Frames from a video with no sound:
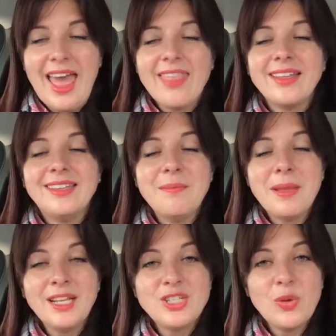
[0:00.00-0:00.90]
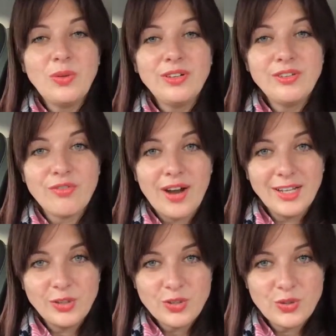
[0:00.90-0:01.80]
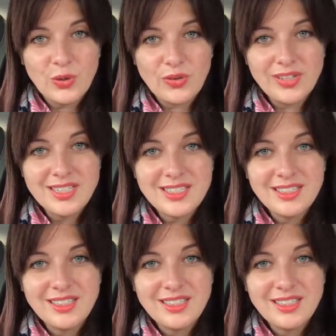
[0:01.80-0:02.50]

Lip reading: that the minute you will rewrite your stories,